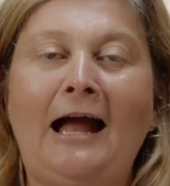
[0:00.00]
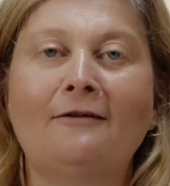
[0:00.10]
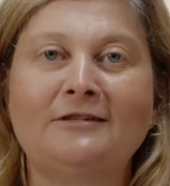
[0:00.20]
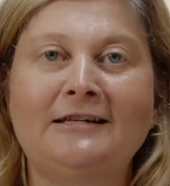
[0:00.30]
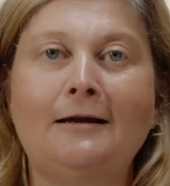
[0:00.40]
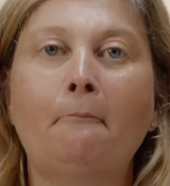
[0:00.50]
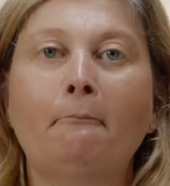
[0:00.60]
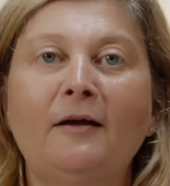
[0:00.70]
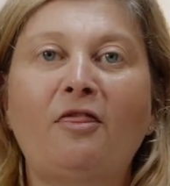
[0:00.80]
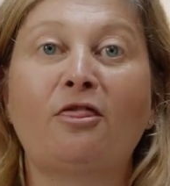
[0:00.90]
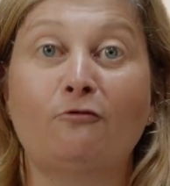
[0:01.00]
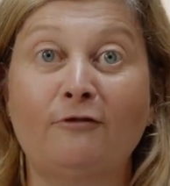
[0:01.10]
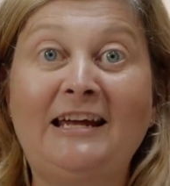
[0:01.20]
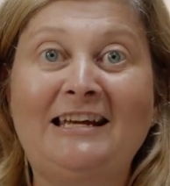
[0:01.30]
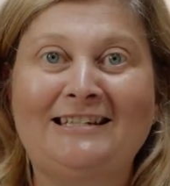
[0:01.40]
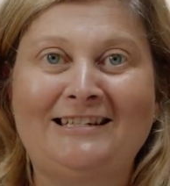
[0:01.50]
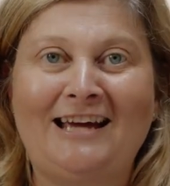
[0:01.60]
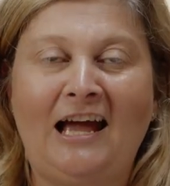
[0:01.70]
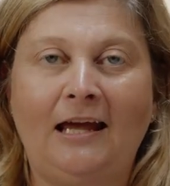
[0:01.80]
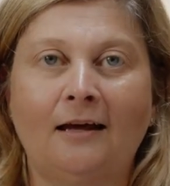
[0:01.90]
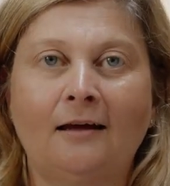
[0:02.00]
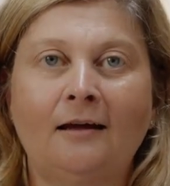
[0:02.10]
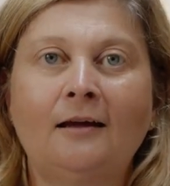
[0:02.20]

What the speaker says: count to number 3 today.